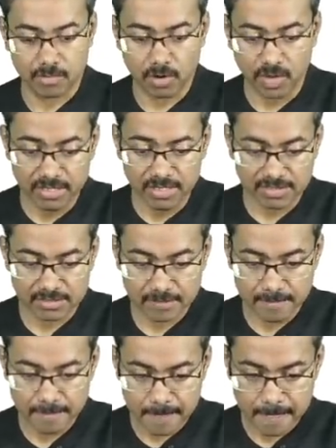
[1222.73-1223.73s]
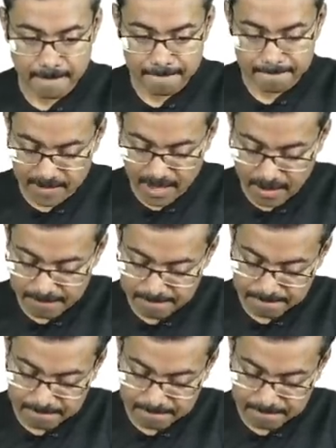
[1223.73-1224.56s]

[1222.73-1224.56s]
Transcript: Got this? Yeah.